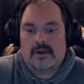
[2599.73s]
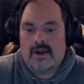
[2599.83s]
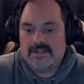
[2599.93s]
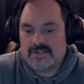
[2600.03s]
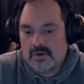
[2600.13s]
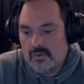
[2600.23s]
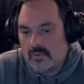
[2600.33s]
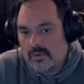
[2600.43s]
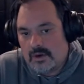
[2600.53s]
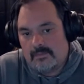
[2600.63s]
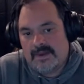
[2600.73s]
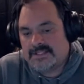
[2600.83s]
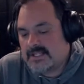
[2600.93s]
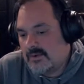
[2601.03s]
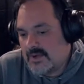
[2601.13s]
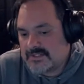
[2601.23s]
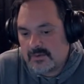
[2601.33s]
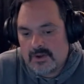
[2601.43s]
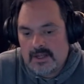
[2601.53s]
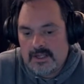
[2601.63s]
All right. So basically what's
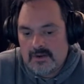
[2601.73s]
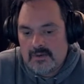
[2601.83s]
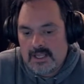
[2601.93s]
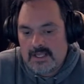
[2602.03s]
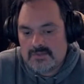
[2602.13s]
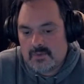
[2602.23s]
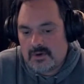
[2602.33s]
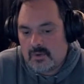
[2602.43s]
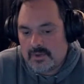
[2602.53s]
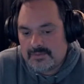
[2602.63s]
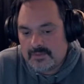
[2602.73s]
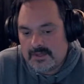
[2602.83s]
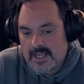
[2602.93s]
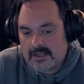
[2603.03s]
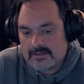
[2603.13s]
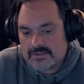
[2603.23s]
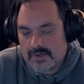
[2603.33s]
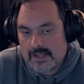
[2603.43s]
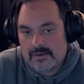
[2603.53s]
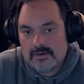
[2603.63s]
going on here is we're going through the neck of the
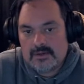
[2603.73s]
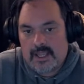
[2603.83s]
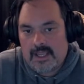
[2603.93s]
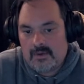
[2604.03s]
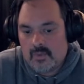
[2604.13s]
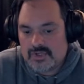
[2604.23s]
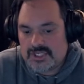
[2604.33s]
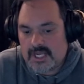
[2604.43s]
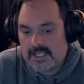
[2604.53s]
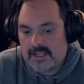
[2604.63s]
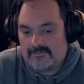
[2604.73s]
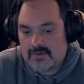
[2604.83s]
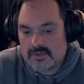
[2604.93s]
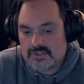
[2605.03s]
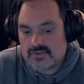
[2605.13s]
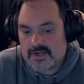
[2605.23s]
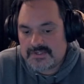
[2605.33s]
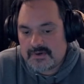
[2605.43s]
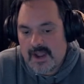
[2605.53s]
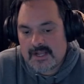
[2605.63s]
trailer and we're checking it for
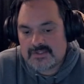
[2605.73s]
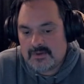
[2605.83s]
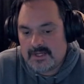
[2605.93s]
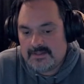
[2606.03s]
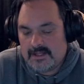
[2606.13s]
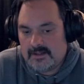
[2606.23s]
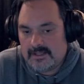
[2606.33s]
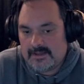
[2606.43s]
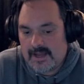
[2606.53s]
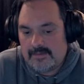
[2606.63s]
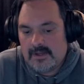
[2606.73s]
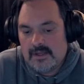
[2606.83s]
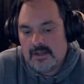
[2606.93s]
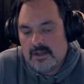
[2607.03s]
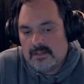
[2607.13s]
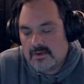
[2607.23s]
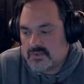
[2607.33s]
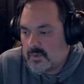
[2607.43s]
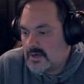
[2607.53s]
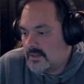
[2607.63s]
stress cracks or anything like that.
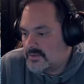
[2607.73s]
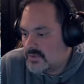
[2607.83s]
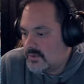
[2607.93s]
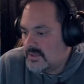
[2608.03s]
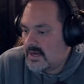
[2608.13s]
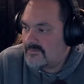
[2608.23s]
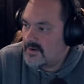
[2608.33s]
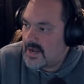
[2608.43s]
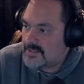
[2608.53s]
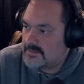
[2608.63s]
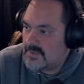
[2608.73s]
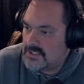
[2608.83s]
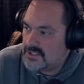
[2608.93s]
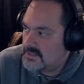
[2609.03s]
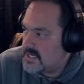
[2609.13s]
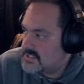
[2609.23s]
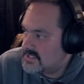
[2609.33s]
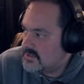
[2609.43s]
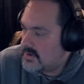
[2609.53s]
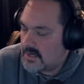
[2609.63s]
There's one other tool that I forgot to mention that is
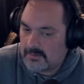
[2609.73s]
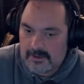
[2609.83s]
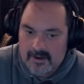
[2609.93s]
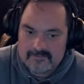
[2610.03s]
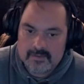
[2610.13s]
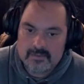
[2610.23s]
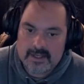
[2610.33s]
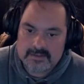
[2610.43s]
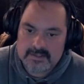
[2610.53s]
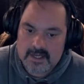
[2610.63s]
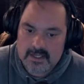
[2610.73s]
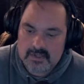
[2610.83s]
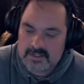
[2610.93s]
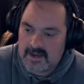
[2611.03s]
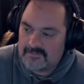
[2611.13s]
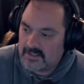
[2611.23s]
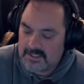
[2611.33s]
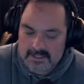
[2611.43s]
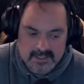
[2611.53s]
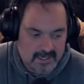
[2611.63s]
incredibly helpful that uh, you definitely
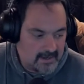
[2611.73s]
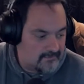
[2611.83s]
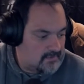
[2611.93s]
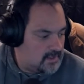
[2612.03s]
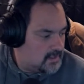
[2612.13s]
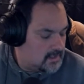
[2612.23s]
need to have.